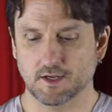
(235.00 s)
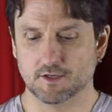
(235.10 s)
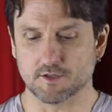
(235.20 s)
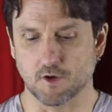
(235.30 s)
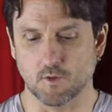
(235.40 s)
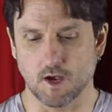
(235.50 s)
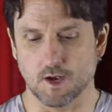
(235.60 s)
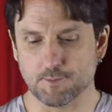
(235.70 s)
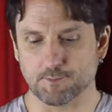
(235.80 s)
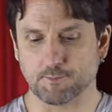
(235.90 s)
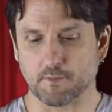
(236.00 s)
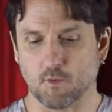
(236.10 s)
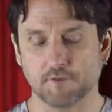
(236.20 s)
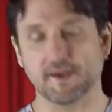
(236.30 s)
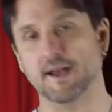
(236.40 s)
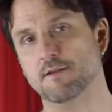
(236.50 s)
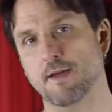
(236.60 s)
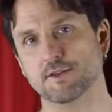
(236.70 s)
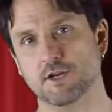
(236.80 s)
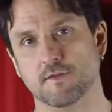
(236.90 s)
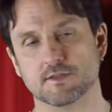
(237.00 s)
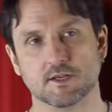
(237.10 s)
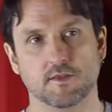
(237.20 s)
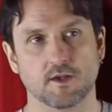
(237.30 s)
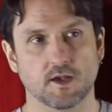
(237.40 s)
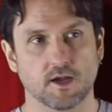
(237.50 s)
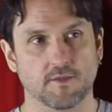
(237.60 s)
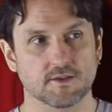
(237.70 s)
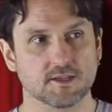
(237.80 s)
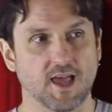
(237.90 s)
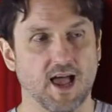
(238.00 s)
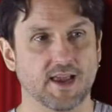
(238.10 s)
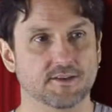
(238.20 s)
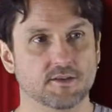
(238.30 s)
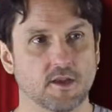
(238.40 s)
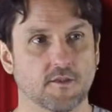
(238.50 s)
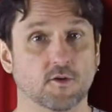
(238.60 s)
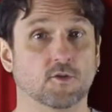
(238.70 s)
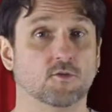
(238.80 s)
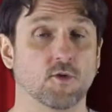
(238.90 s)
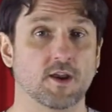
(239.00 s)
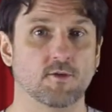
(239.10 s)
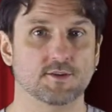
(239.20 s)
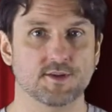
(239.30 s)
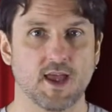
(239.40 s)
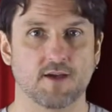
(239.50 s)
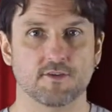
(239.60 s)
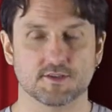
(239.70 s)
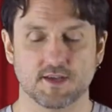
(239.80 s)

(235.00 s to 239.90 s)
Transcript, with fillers: So um, one thing I didn't mention in, this, in, the, in the slides, another great reason to have this